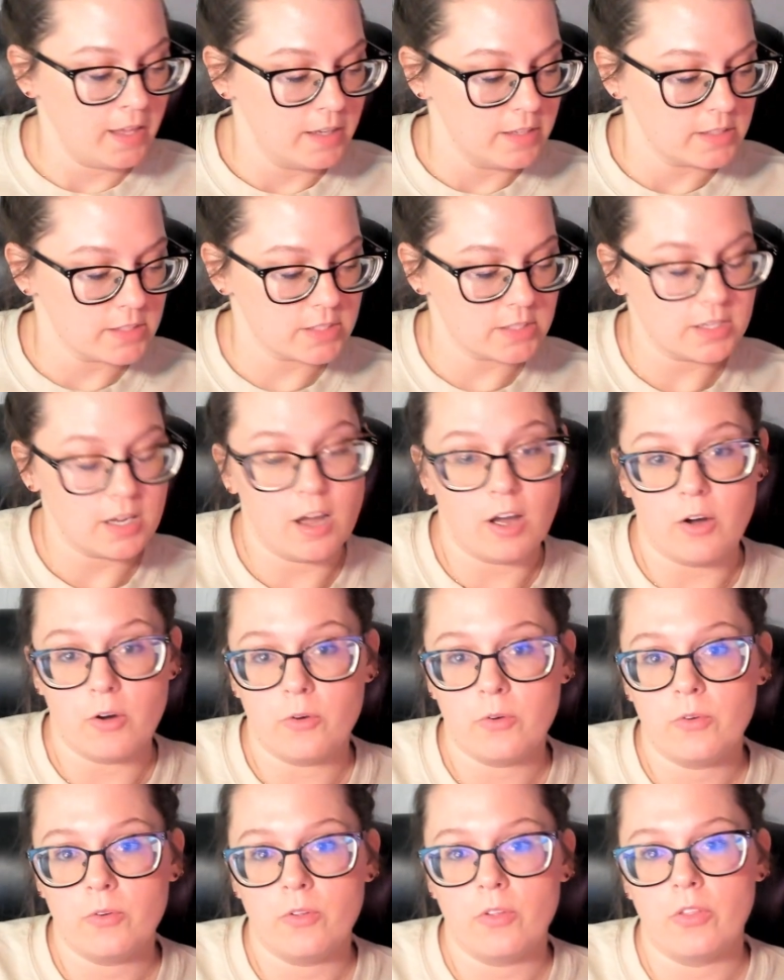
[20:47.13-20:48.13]
So
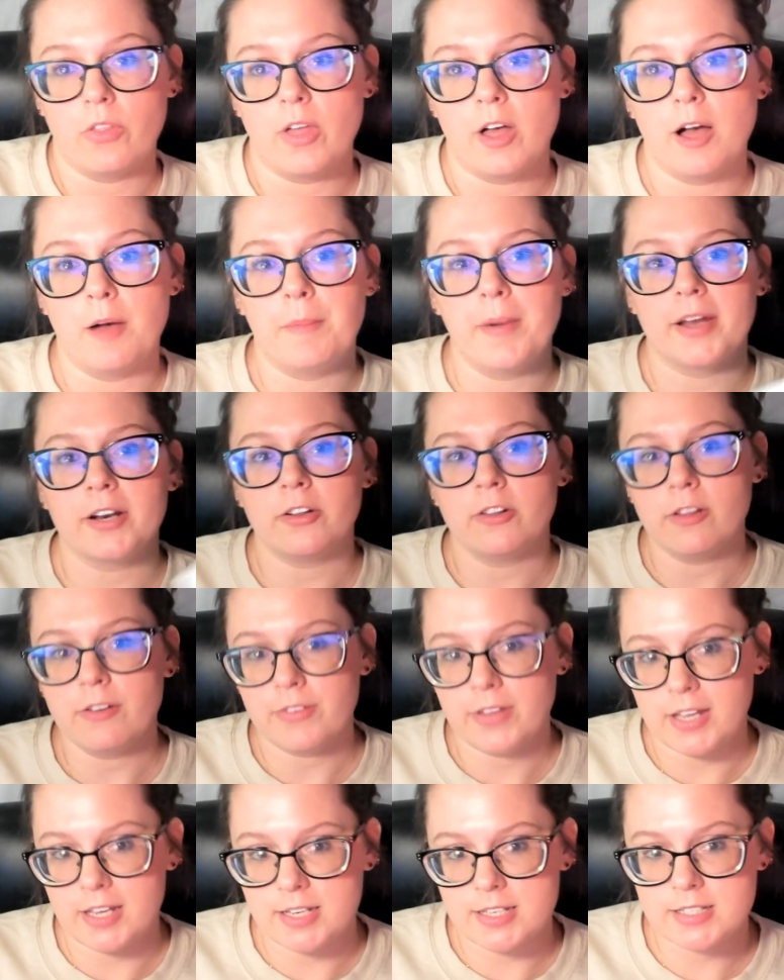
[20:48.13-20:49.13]
the bundle of
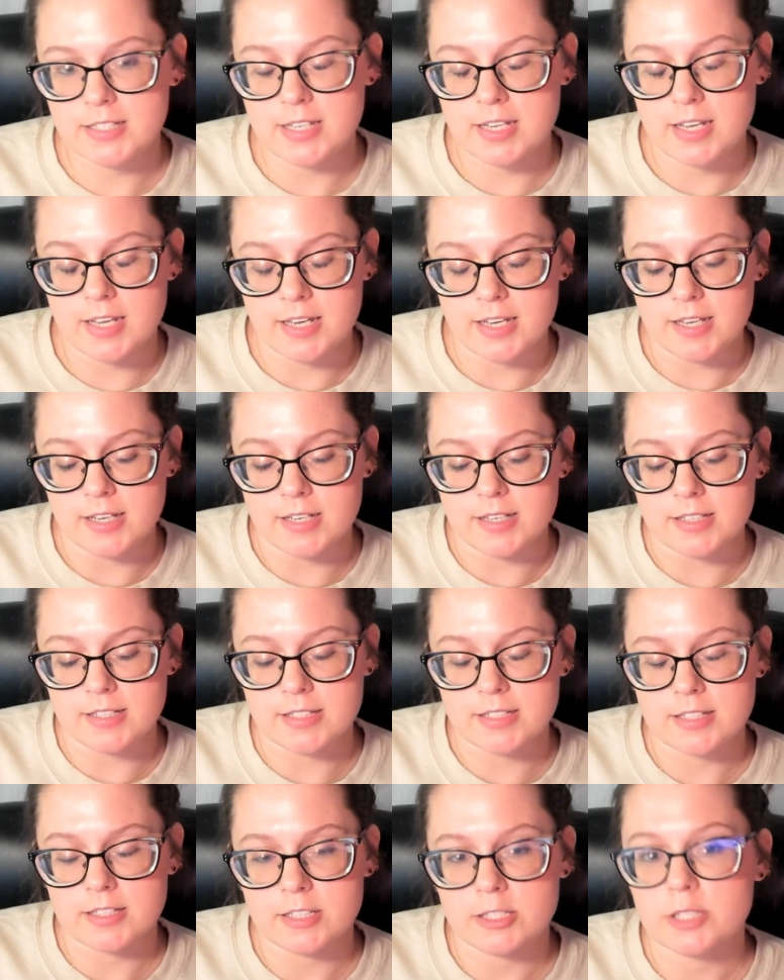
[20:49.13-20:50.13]
His
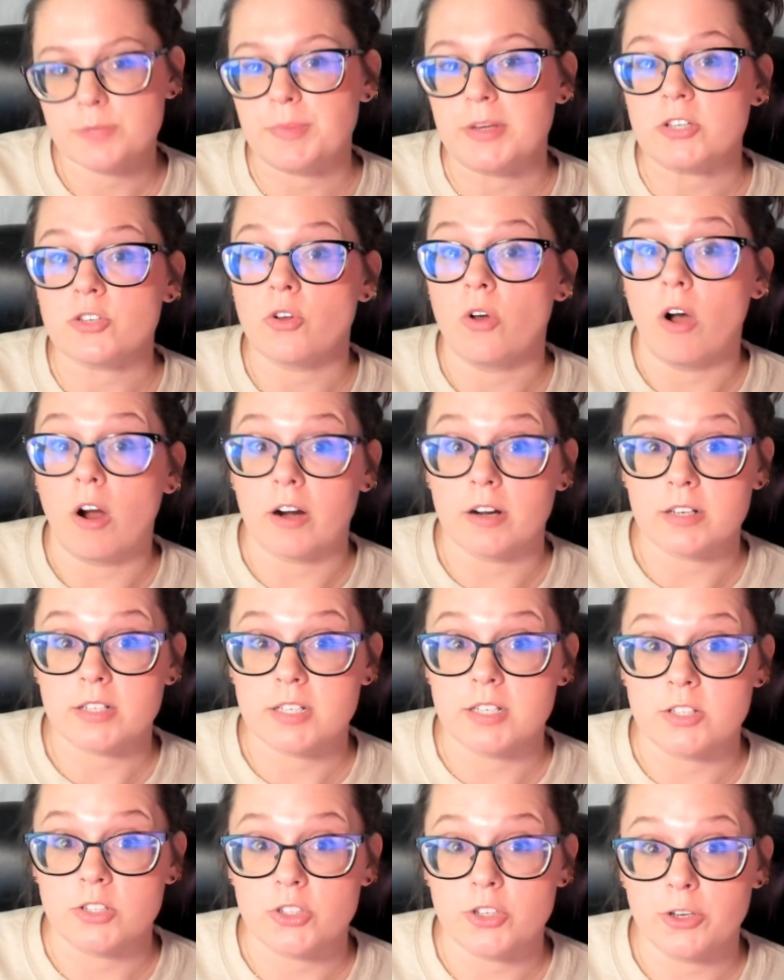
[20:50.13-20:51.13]
is special heart
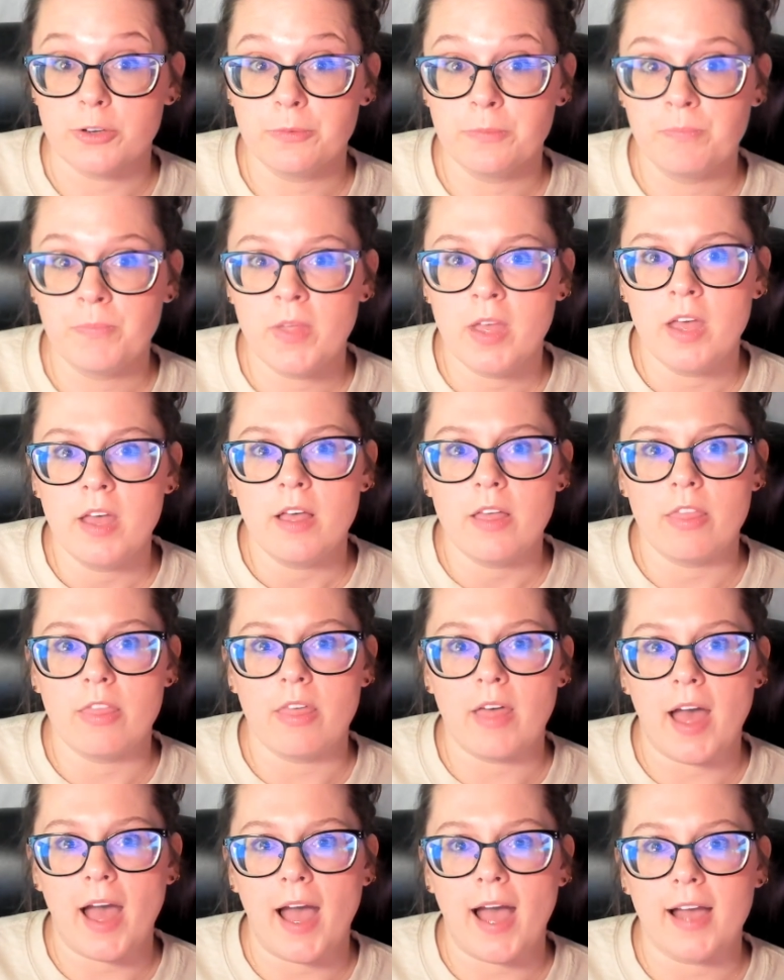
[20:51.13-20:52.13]
tissue
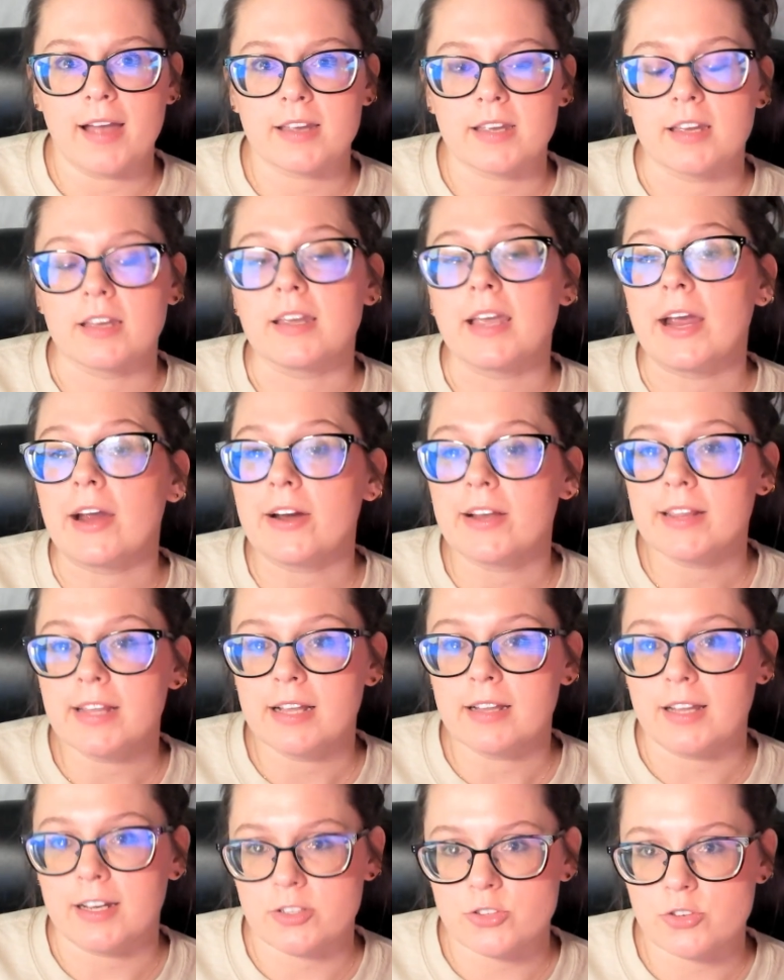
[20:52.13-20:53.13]
that can carry the
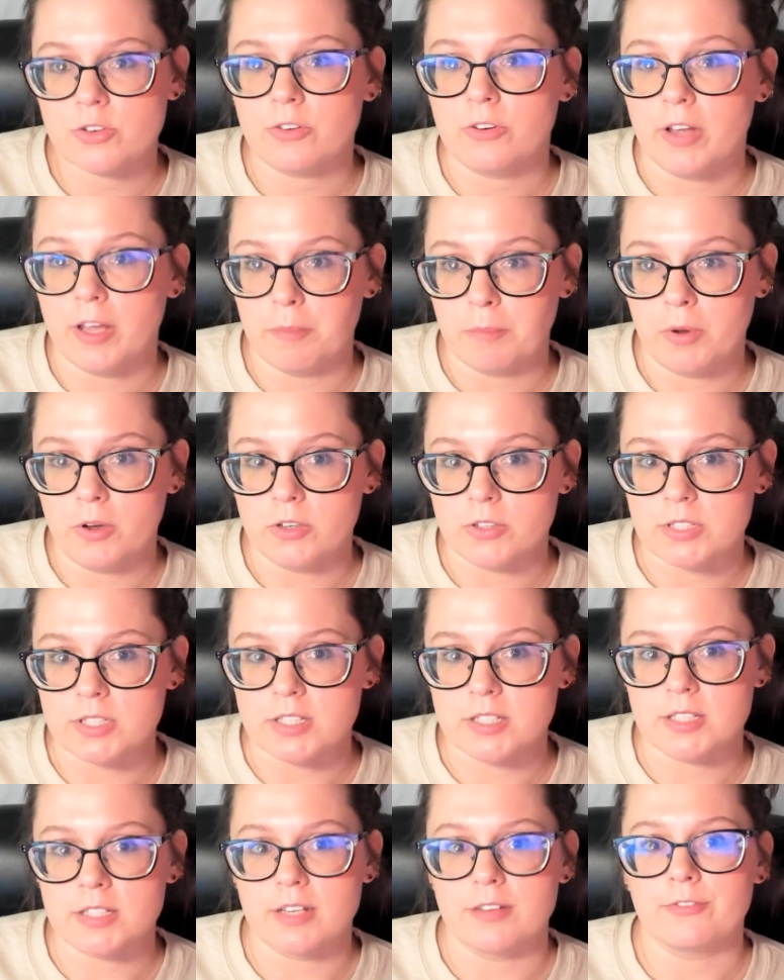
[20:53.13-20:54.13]
electrical
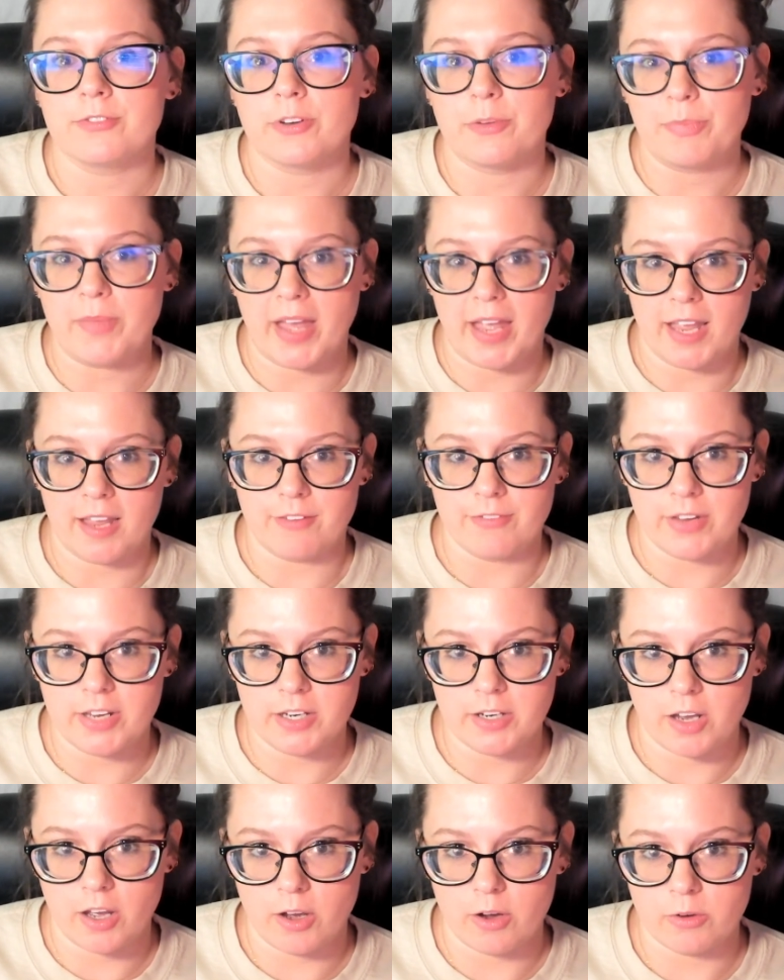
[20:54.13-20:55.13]
impulses sent from the
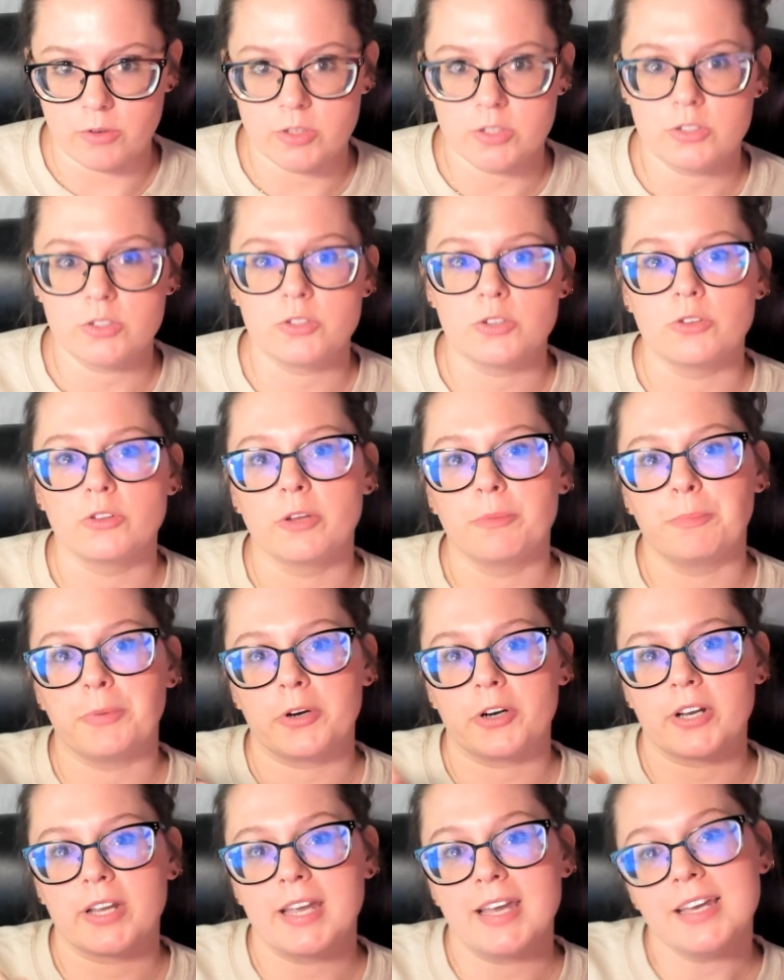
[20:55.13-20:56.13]
AV node to the
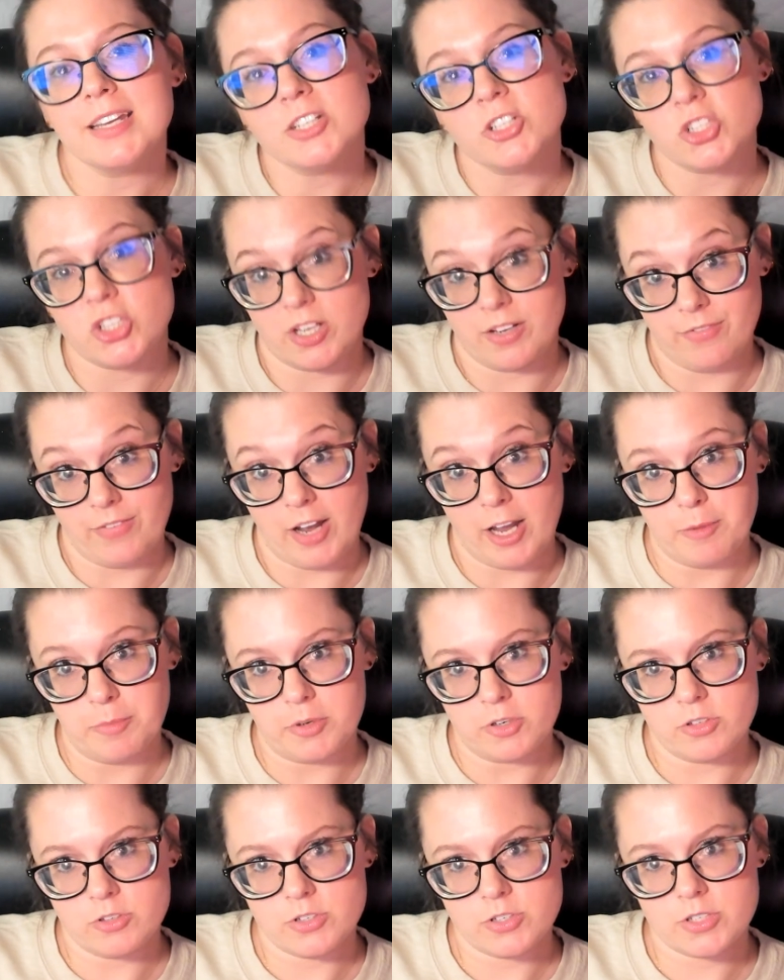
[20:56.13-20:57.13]
Purkinje
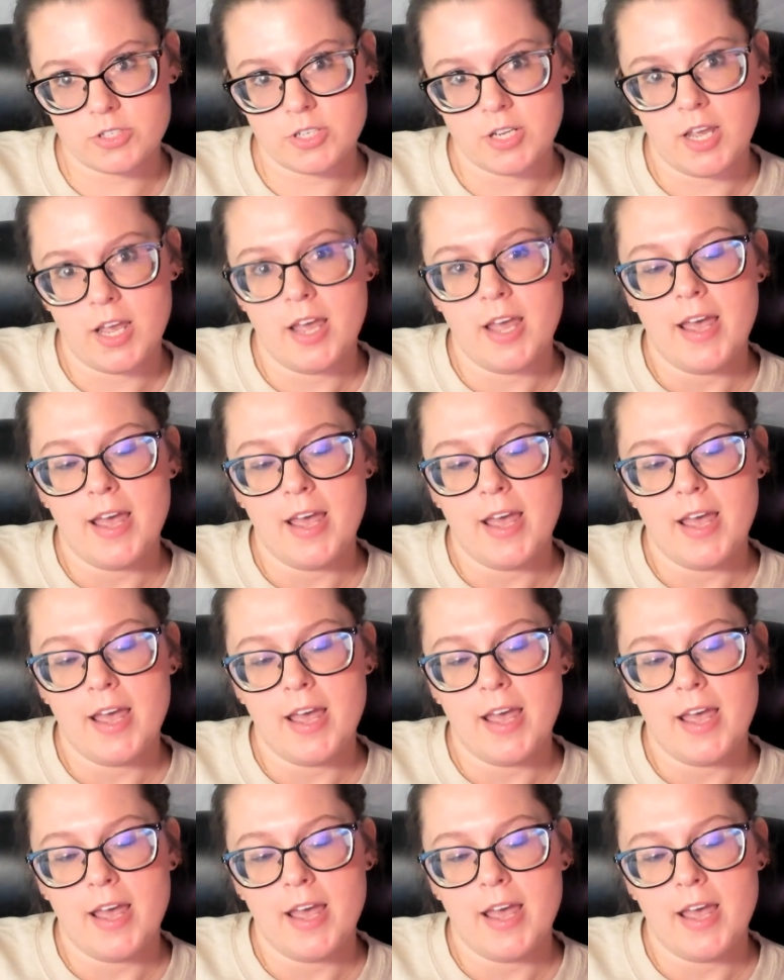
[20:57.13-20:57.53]
fibers.